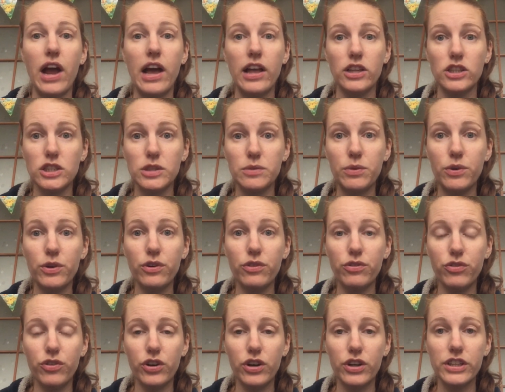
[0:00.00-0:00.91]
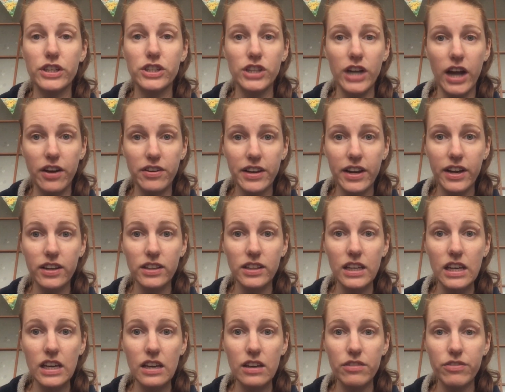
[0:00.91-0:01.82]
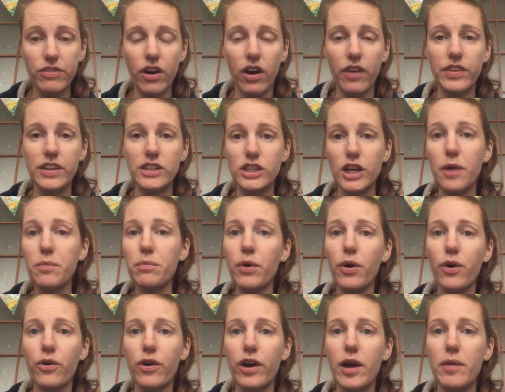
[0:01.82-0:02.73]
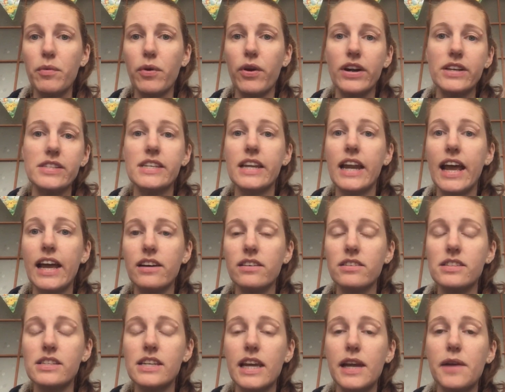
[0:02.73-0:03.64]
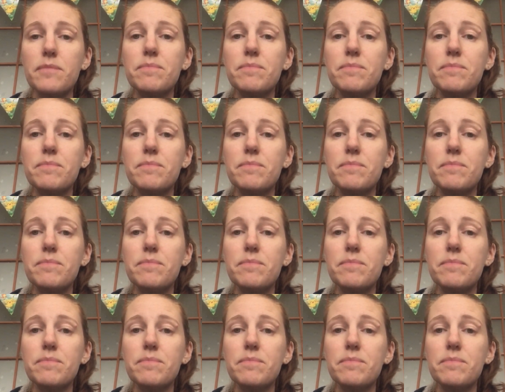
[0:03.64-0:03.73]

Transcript: eligible for the childcare leave on the JET program or as an ALT,